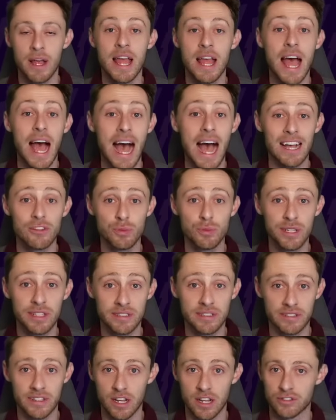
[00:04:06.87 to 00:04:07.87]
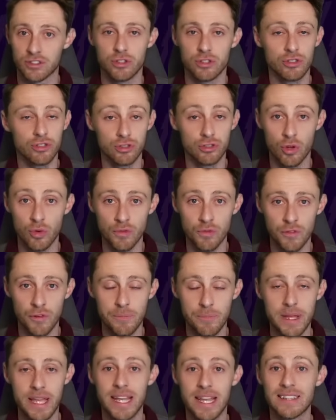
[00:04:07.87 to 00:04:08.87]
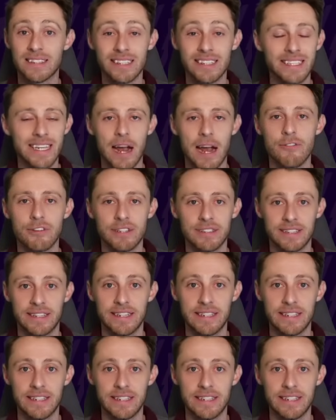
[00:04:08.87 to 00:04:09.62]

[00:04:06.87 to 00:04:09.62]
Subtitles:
As we discussed, Son for me is a guaranteed